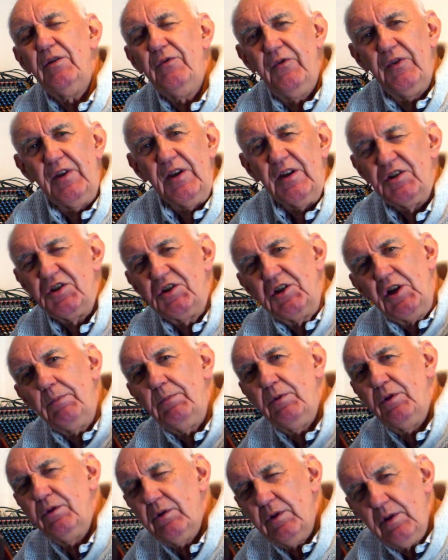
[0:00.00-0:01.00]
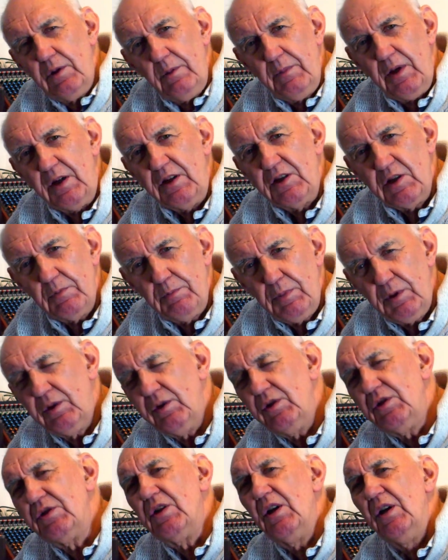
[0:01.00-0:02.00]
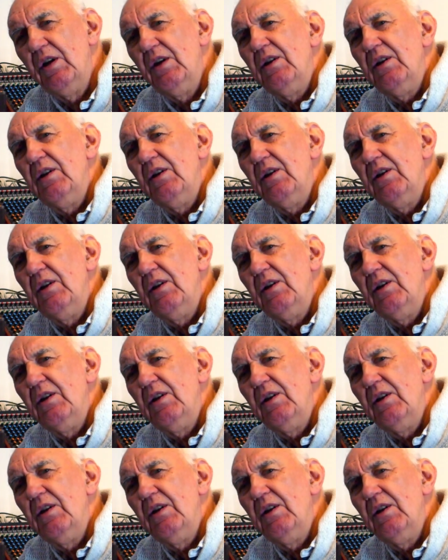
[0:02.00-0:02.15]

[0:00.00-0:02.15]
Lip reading: VSWR meter because